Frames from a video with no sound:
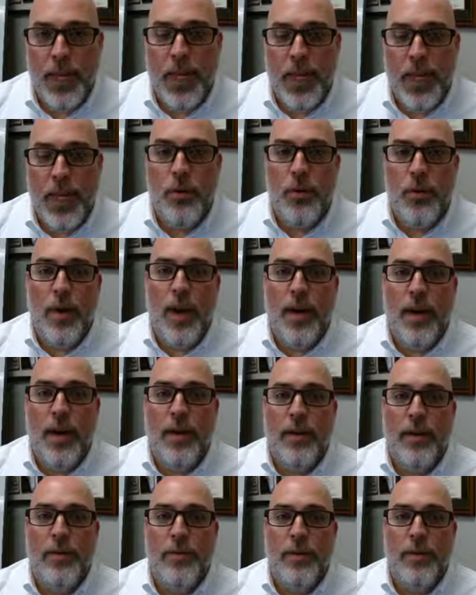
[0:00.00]
if you
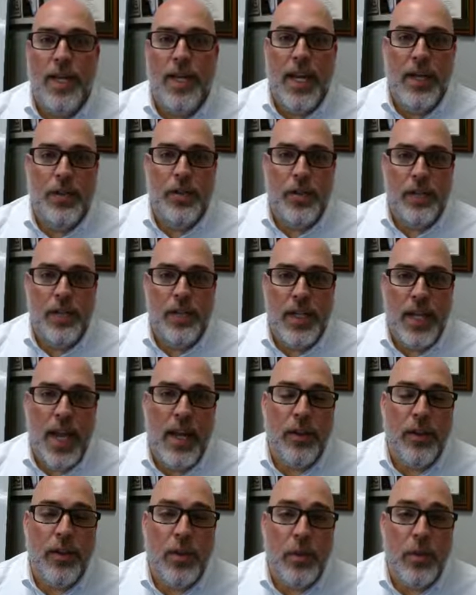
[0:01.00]
have an HSA
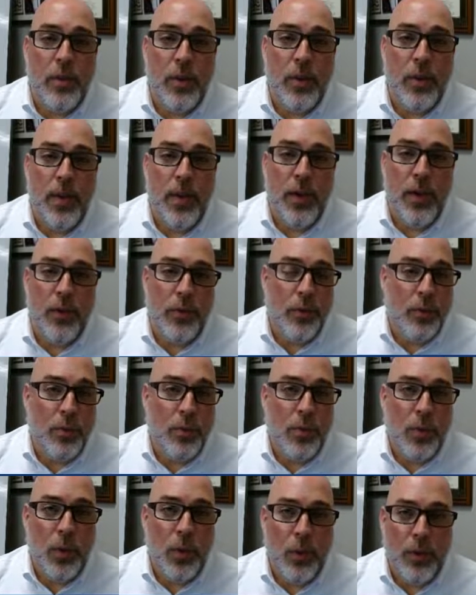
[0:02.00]
eligible health
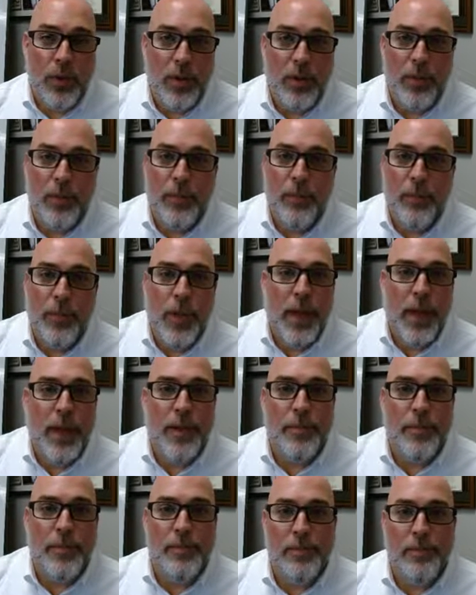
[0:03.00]
employer
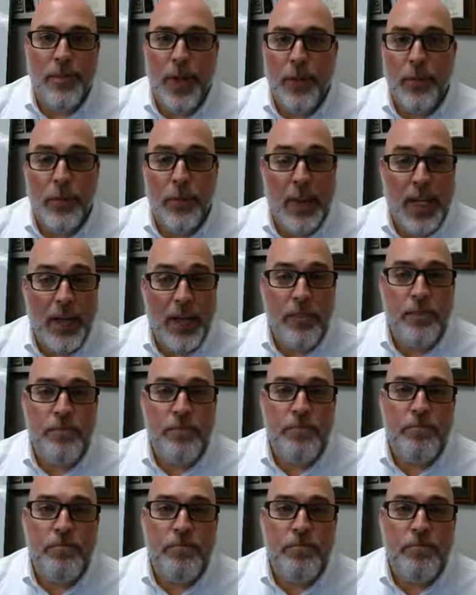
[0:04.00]
health plan,